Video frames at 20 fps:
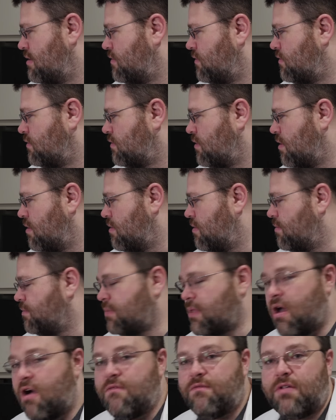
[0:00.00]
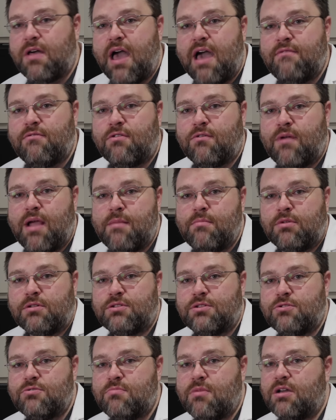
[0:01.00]
So hopefully I haven't
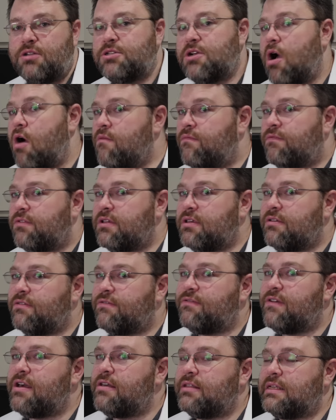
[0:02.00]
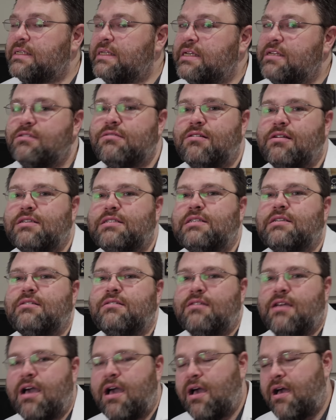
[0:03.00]
rambled too much. Hopefully you found this interesting.